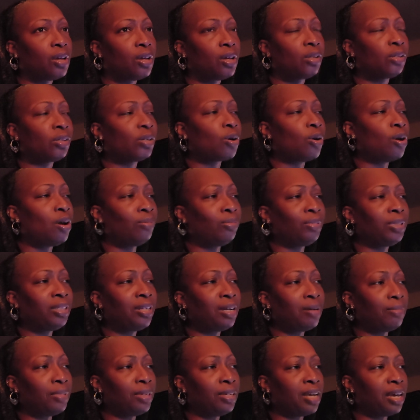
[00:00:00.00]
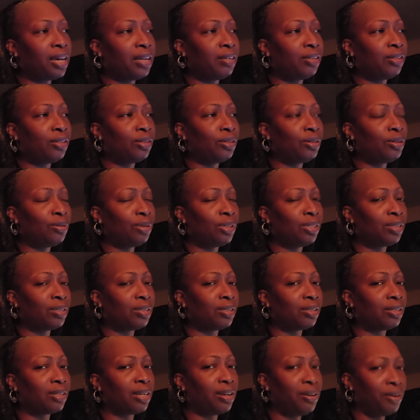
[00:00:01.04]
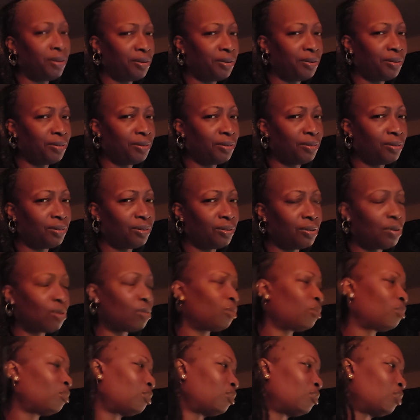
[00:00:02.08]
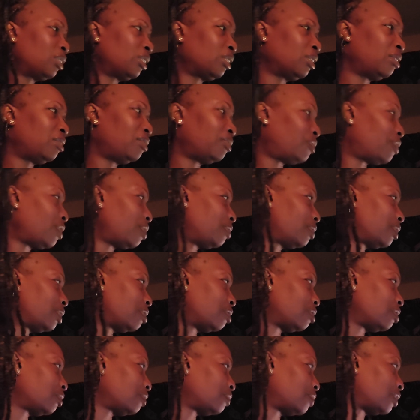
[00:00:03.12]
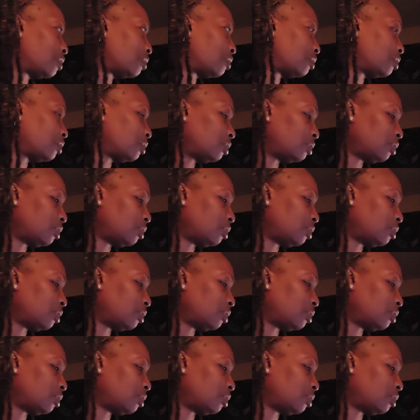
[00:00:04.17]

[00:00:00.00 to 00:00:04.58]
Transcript: So Humpty Dumpty got introduced here, or was it in fairy tales first?